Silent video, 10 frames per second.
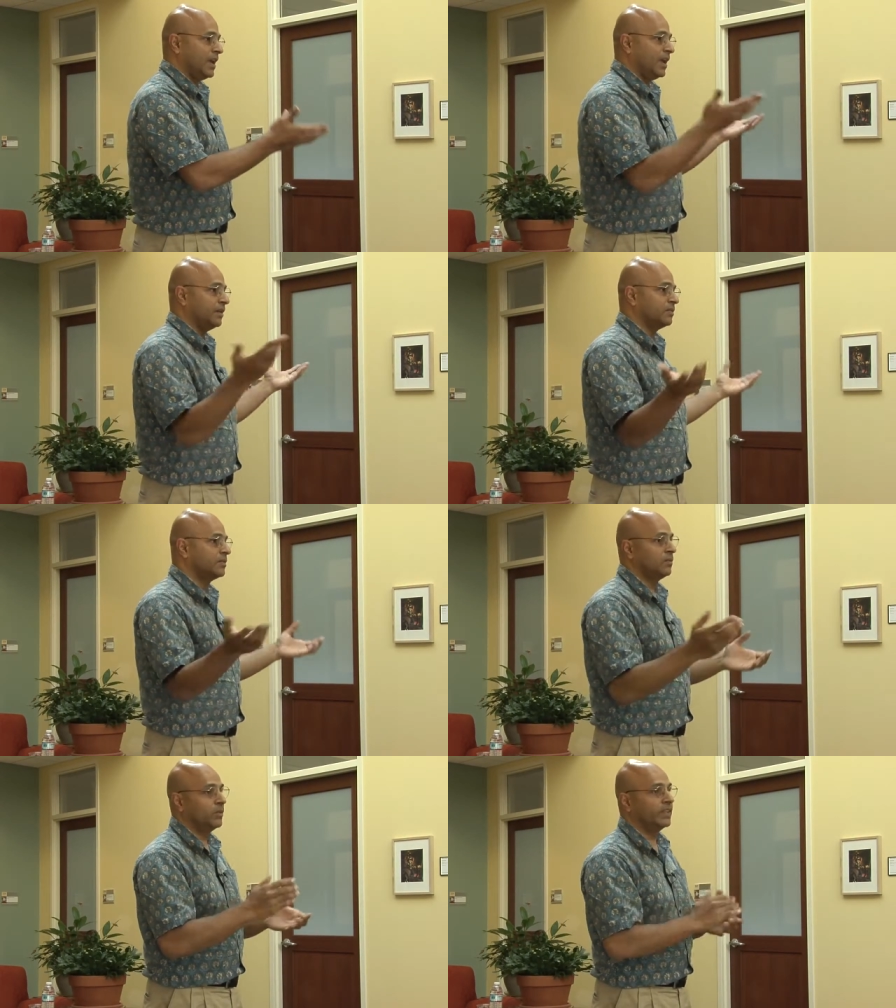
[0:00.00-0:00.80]
and
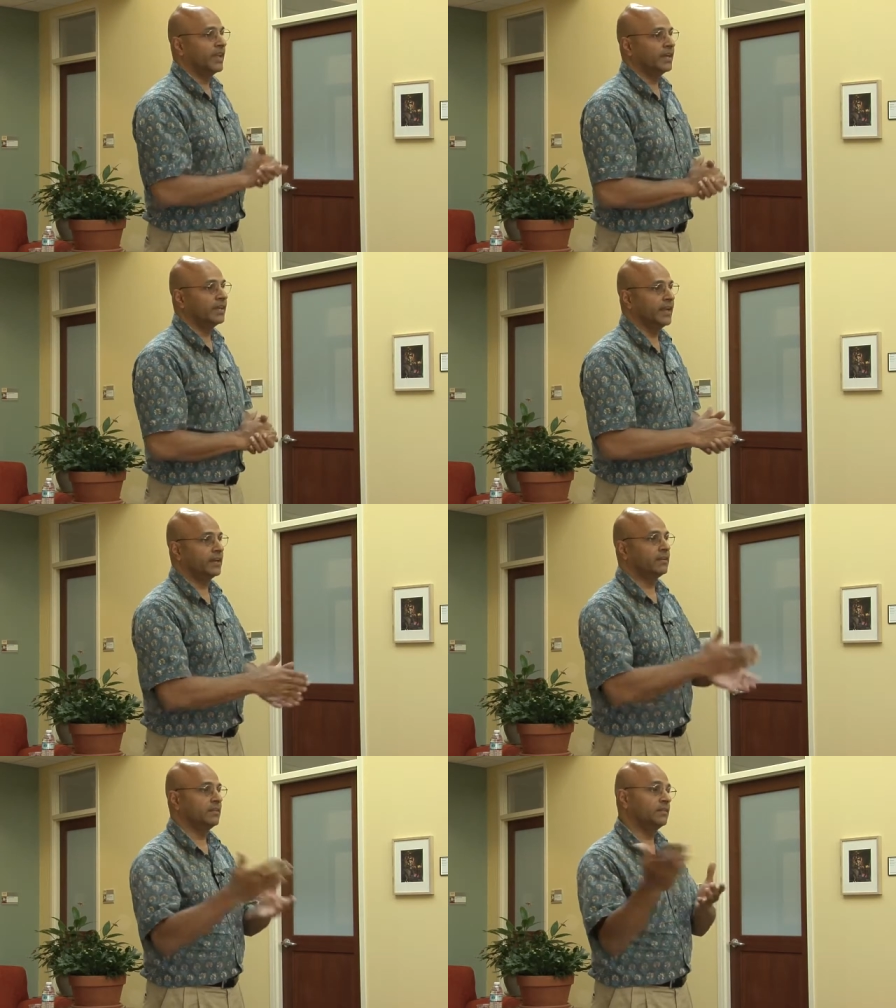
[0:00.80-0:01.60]
with that
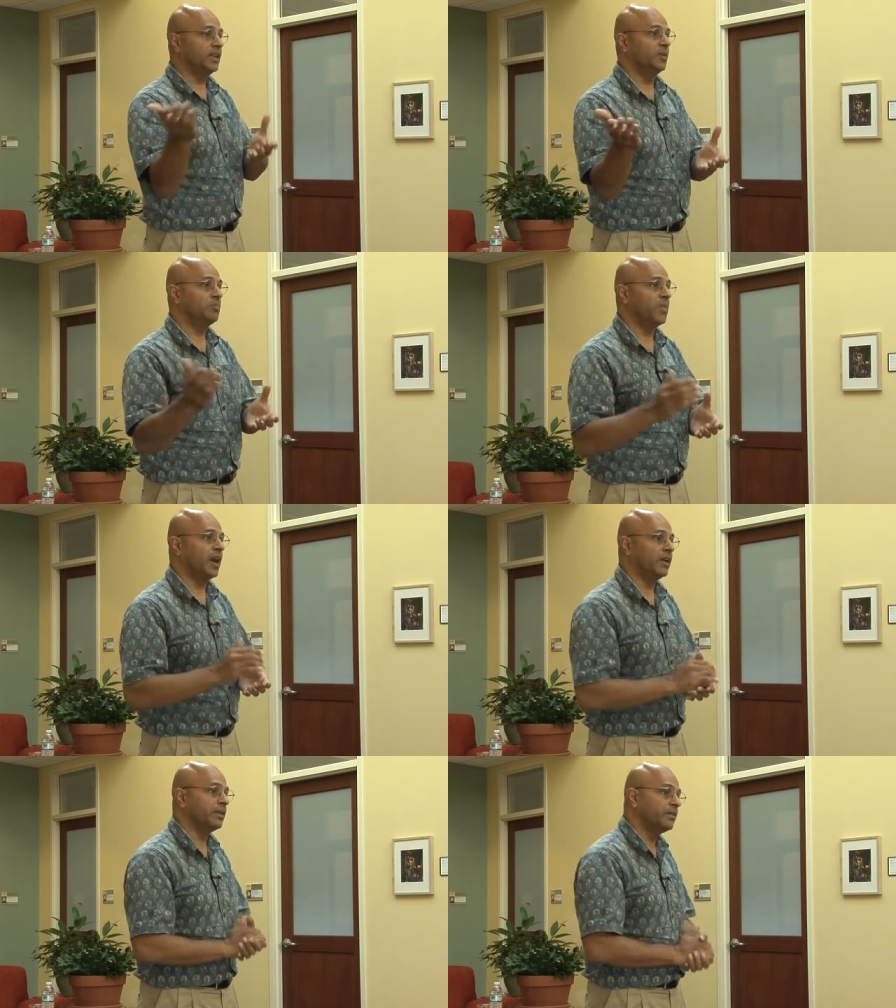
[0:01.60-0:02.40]
debt, they
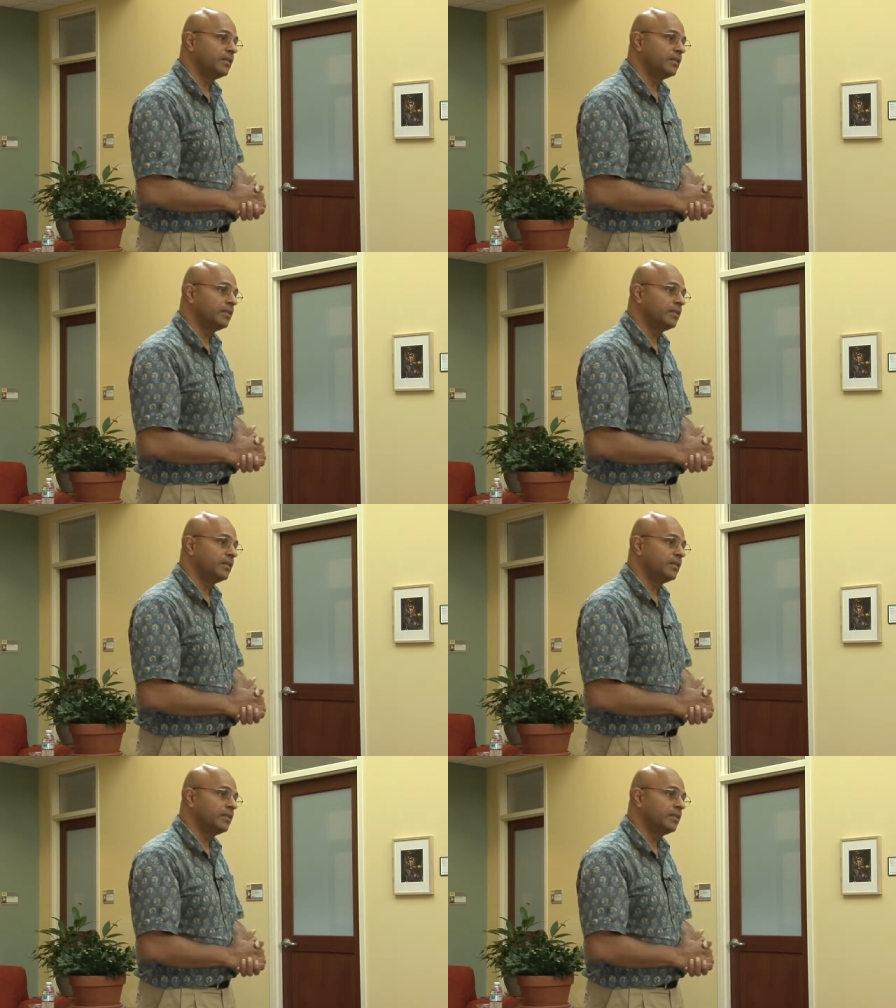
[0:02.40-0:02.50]
buy